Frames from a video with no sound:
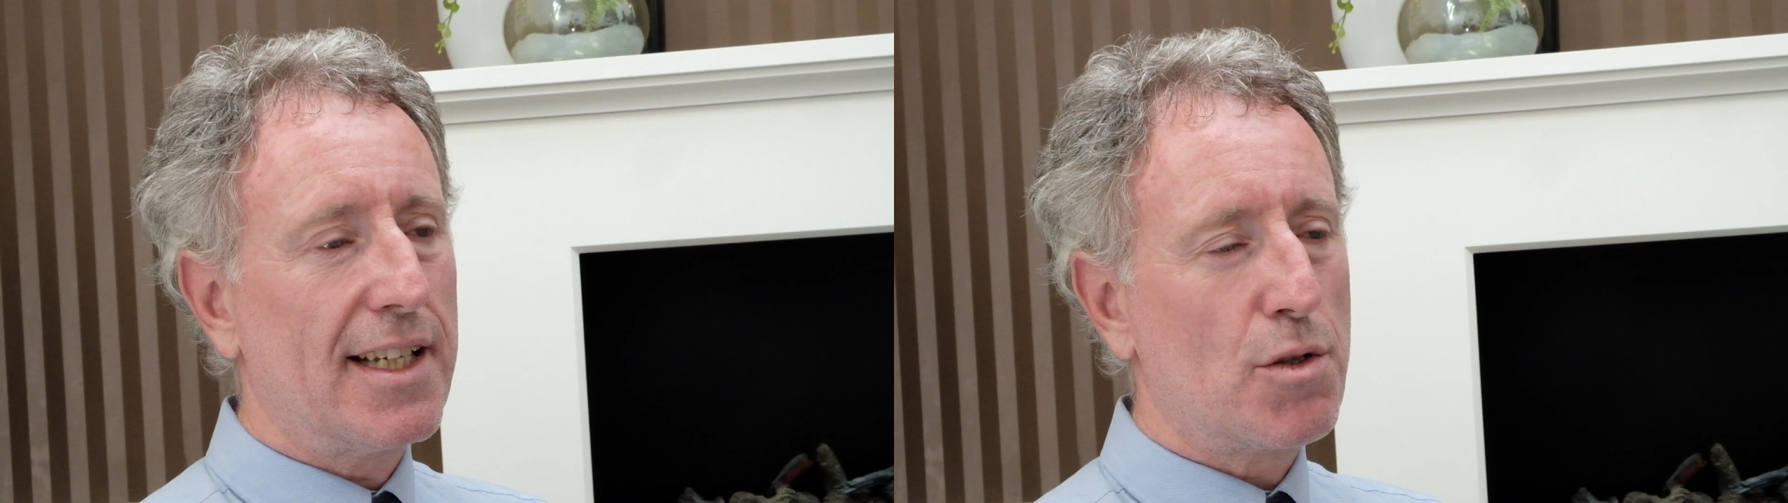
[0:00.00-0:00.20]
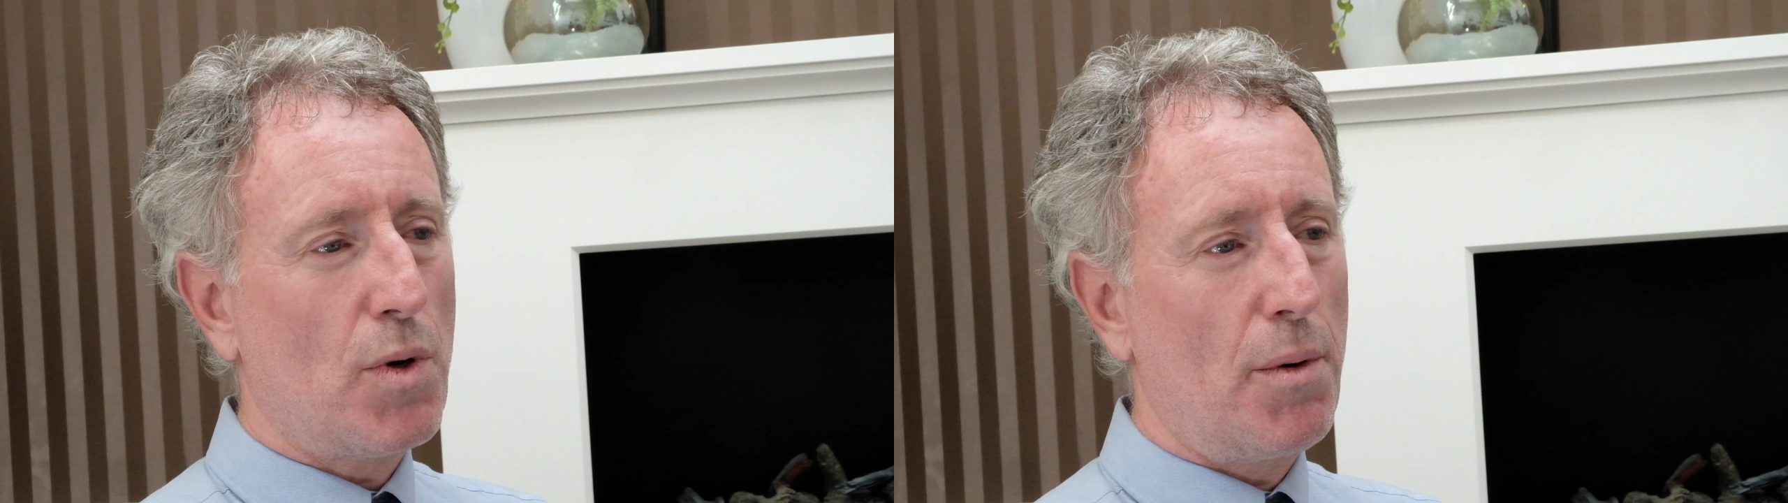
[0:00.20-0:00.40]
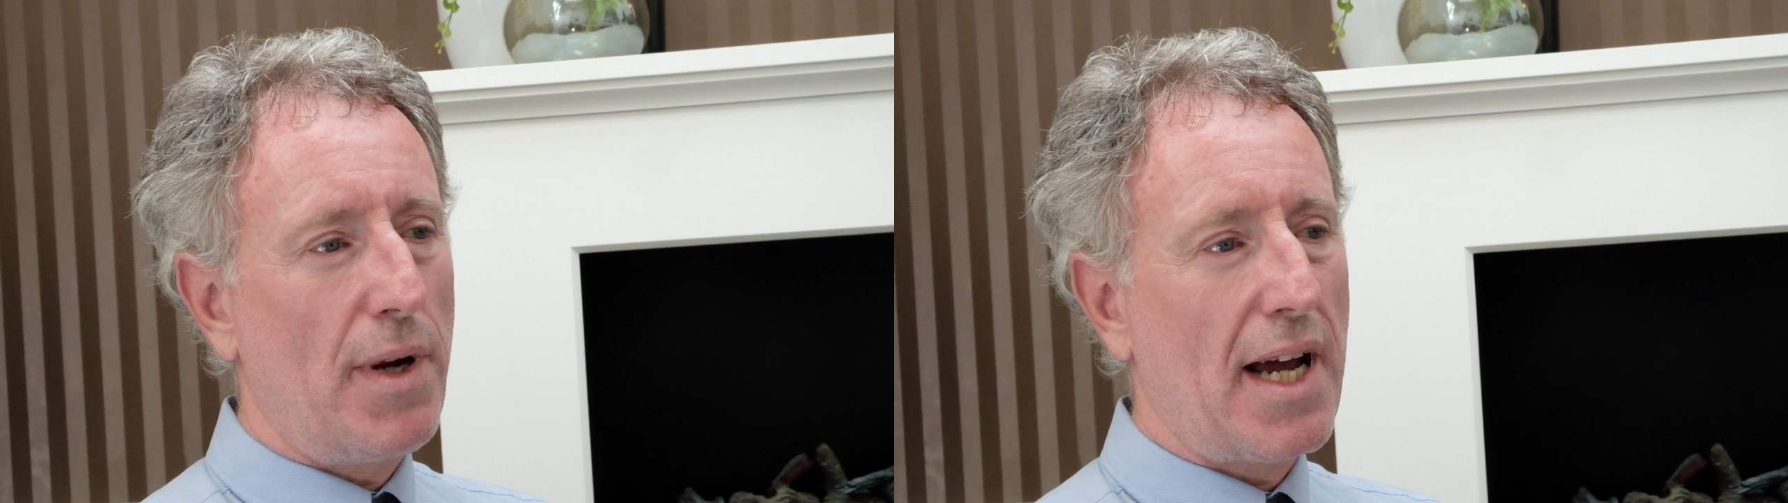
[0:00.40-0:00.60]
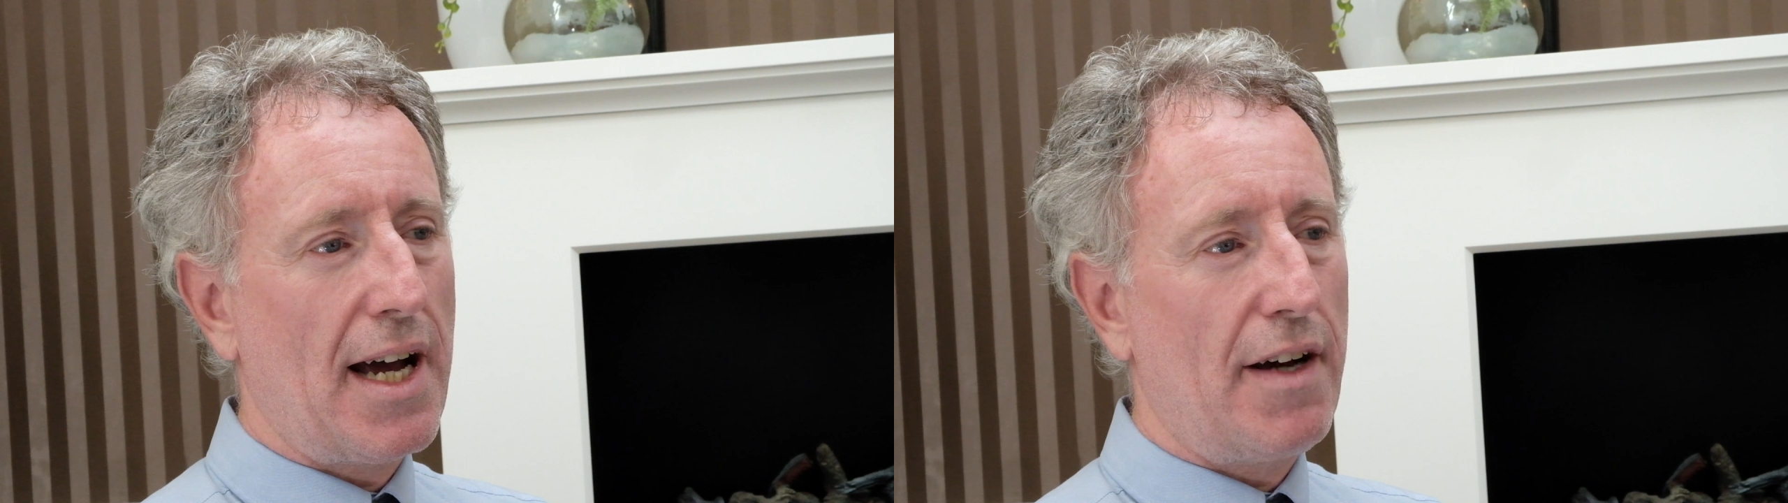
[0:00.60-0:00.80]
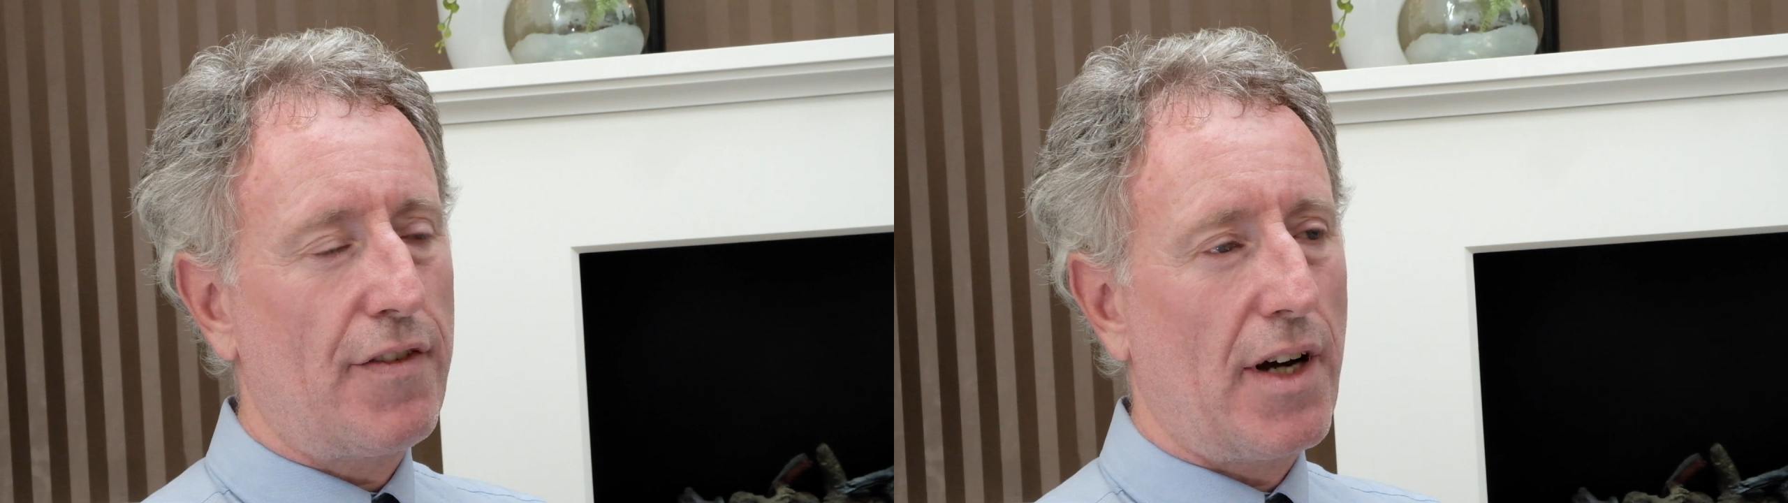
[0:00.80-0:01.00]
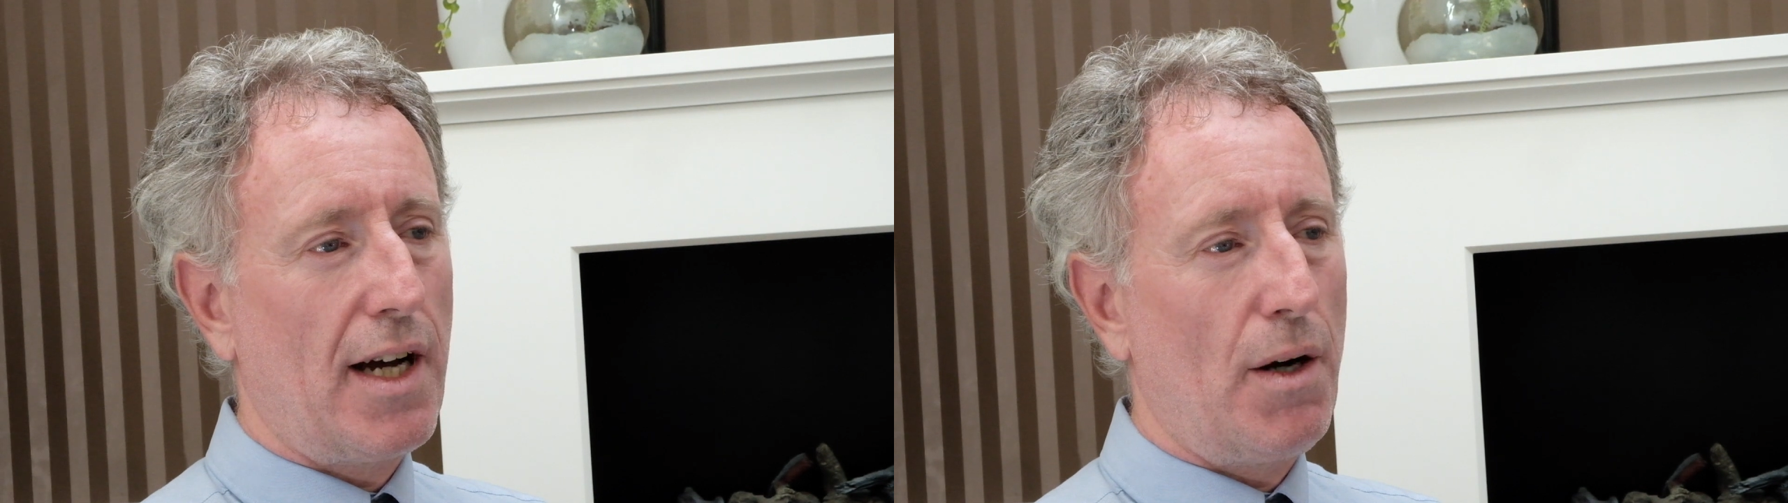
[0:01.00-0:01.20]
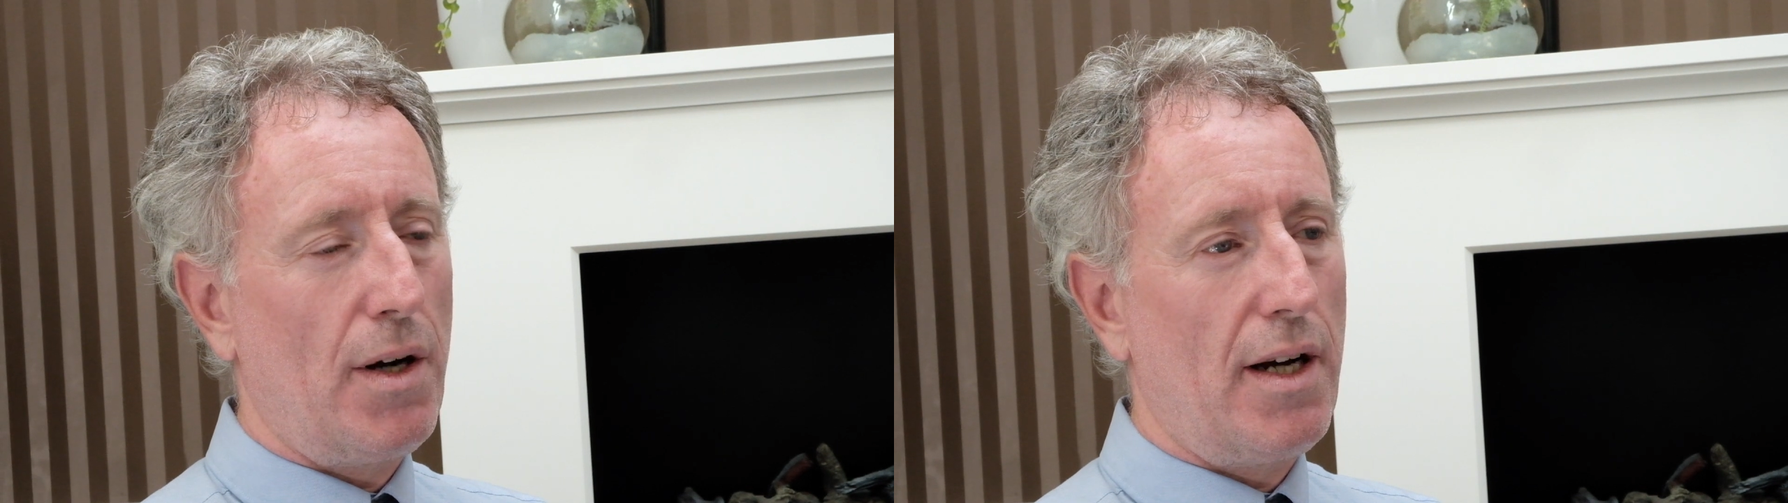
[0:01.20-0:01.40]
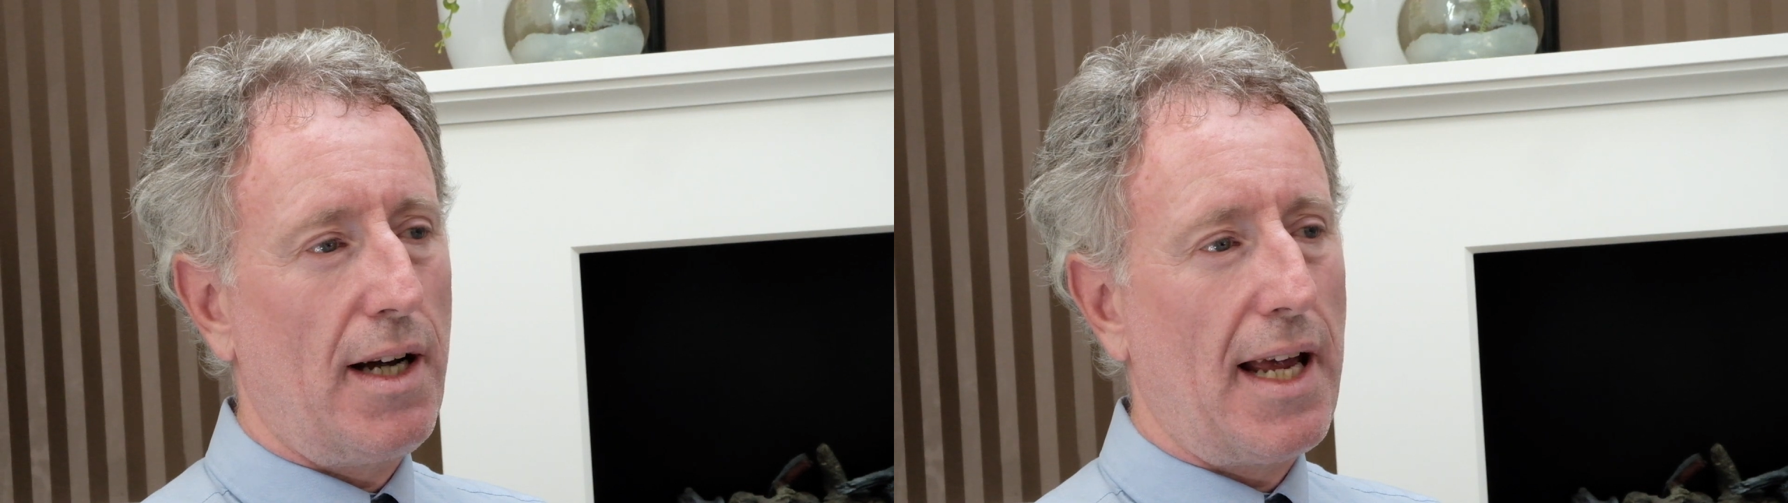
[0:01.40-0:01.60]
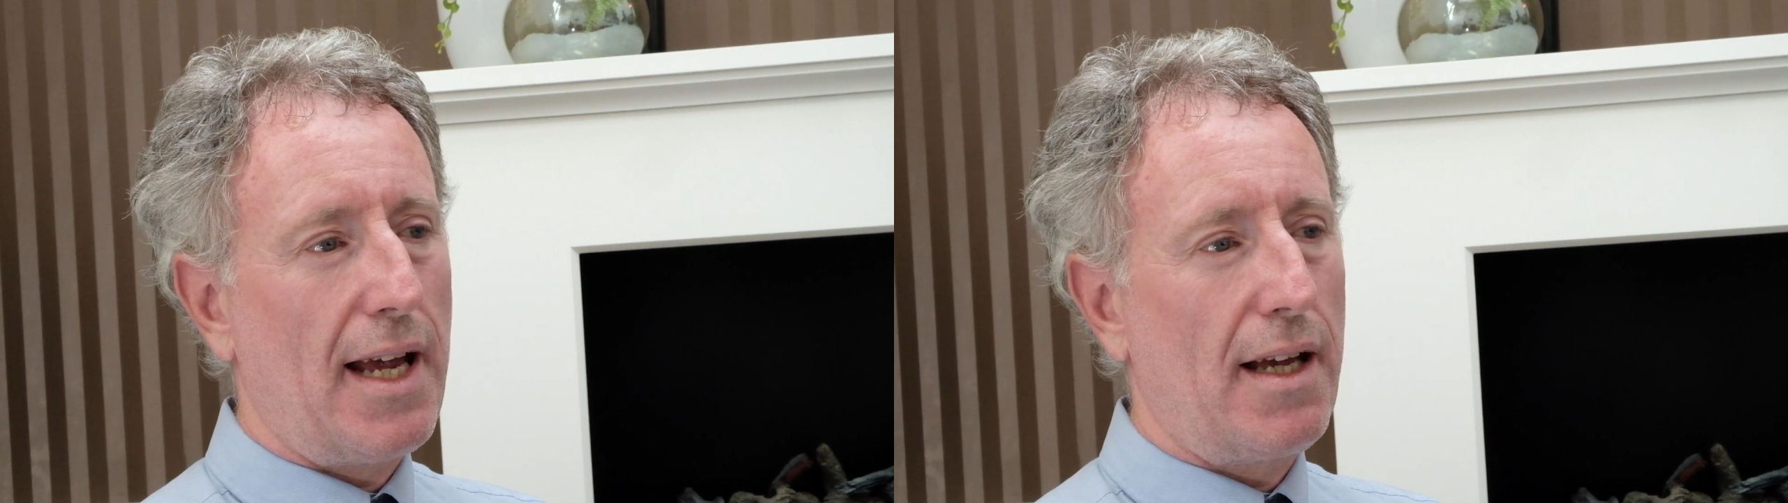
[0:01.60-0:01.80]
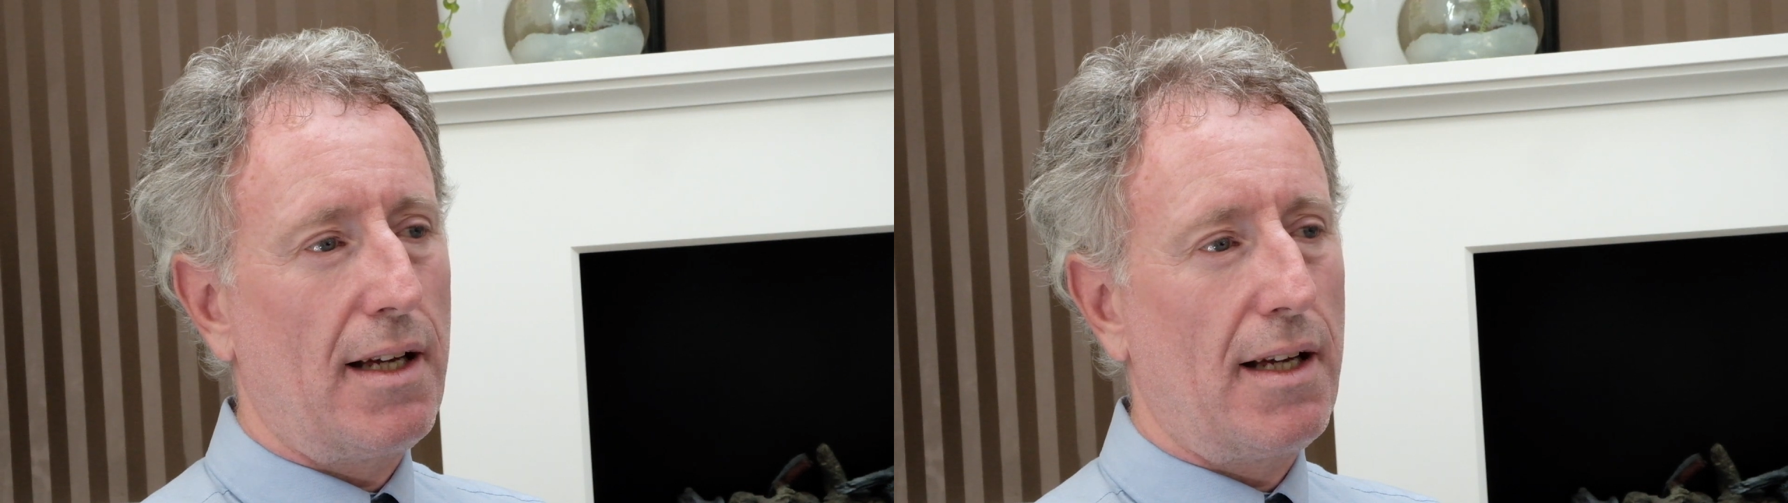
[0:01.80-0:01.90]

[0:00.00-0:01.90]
And that's why we have our,